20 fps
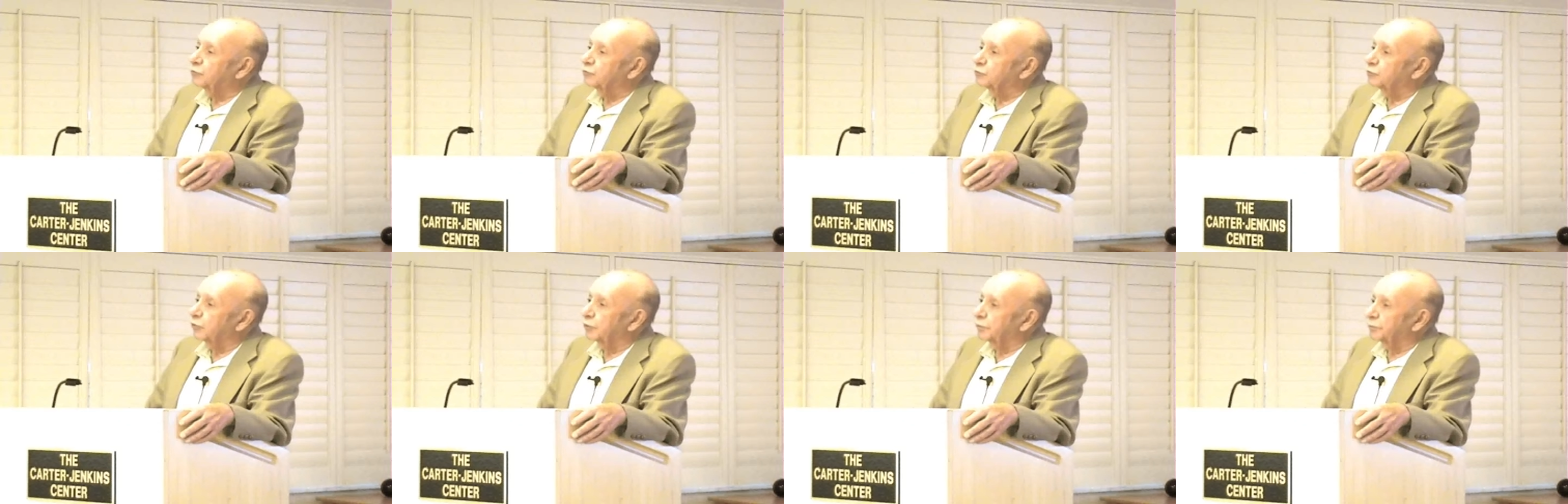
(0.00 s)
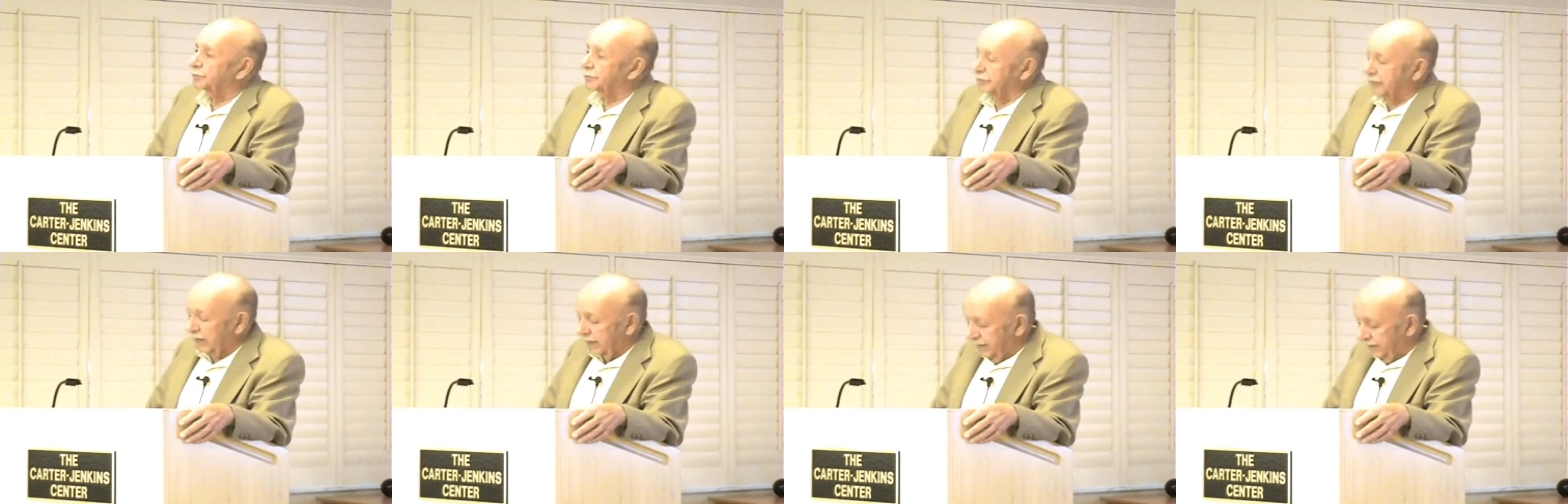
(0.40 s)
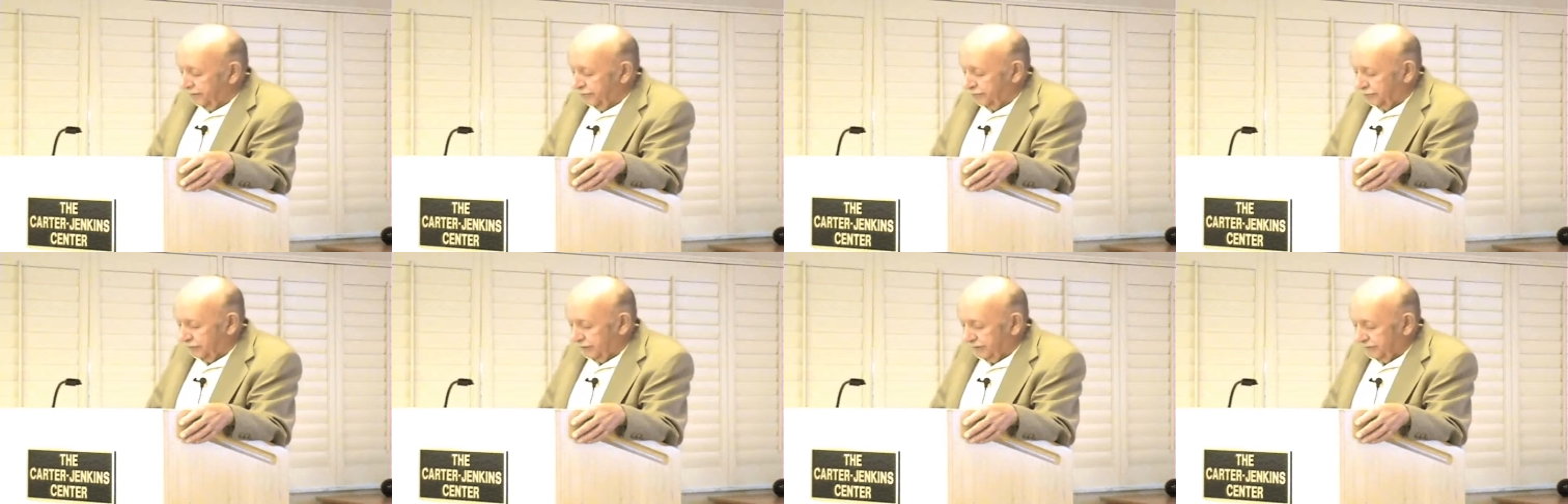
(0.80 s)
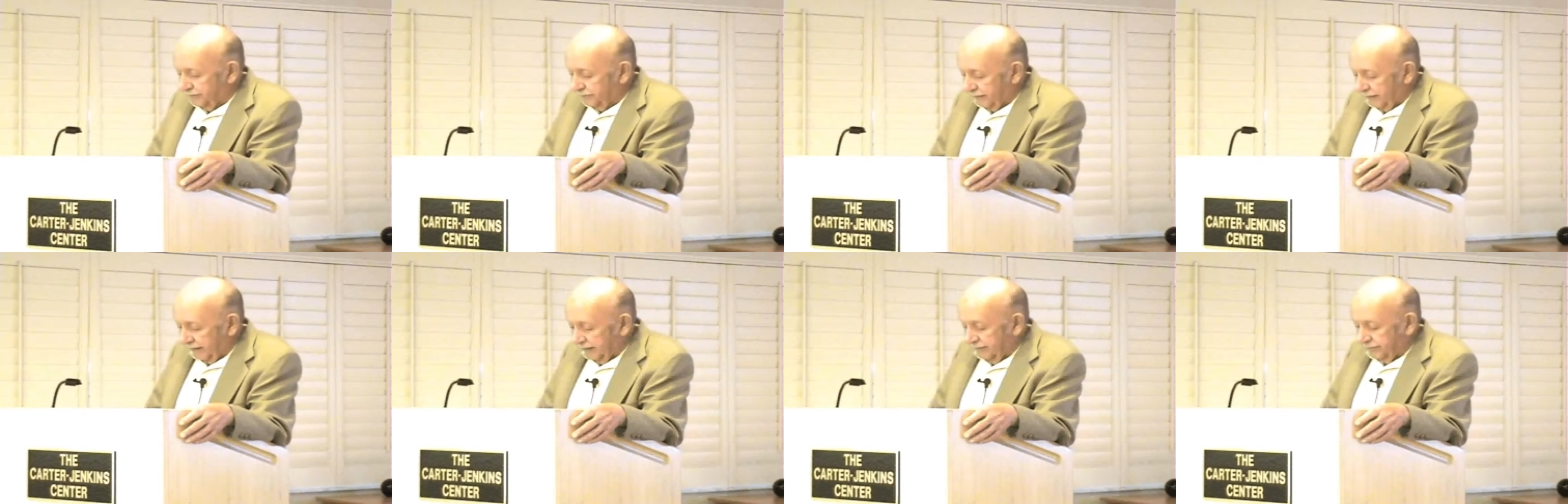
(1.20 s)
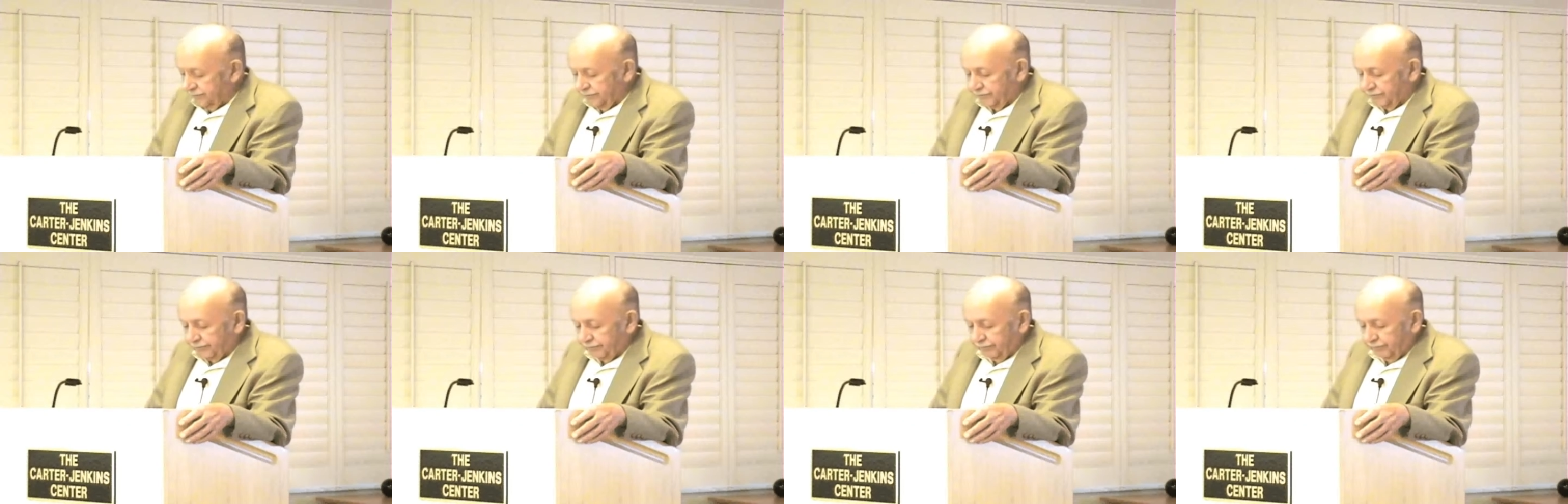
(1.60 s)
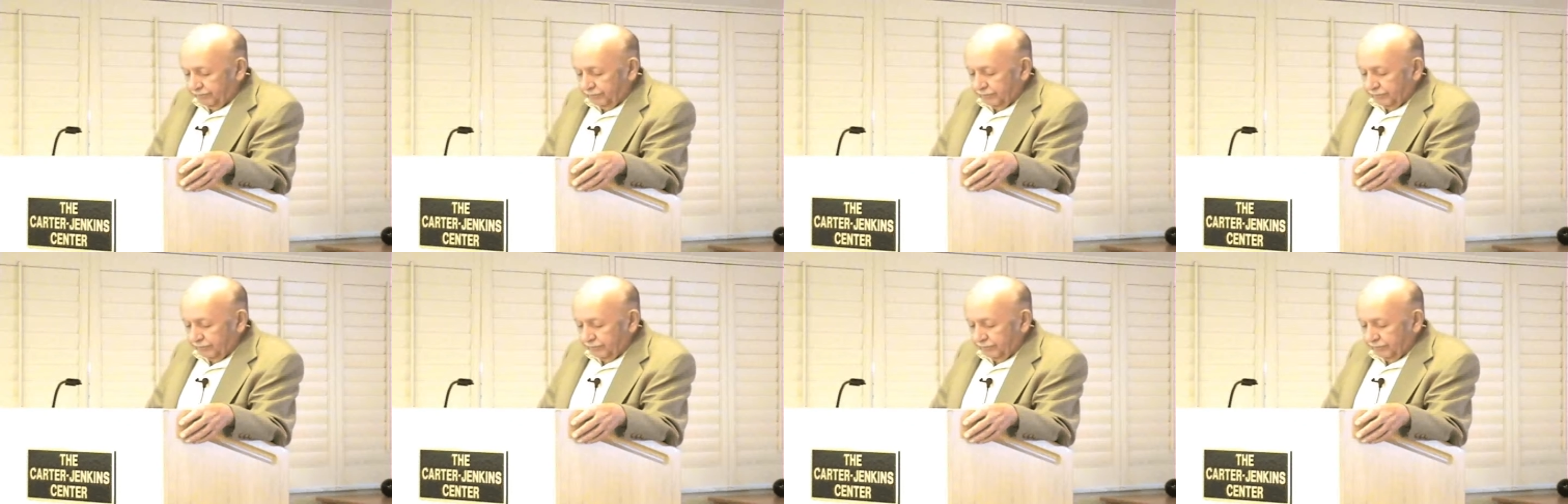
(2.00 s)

to obtain his ends.